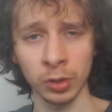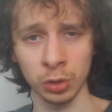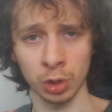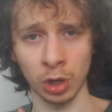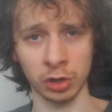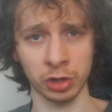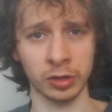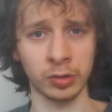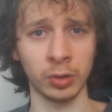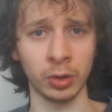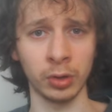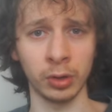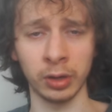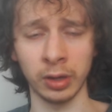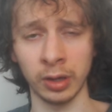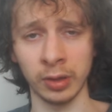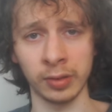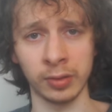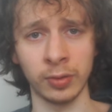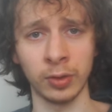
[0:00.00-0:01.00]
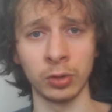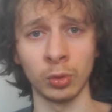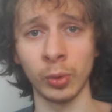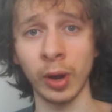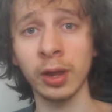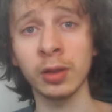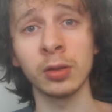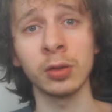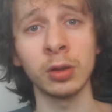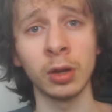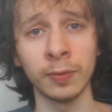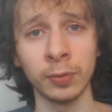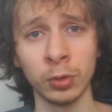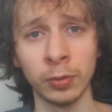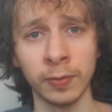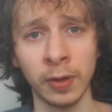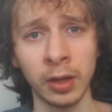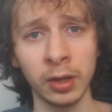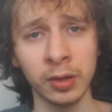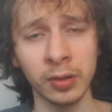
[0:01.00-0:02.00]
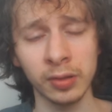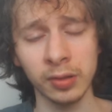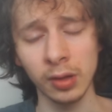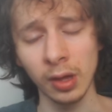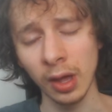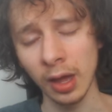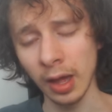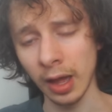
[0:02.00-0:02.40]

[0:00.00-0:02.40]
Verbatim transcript: Josh Sawyer is the director of New Vegas.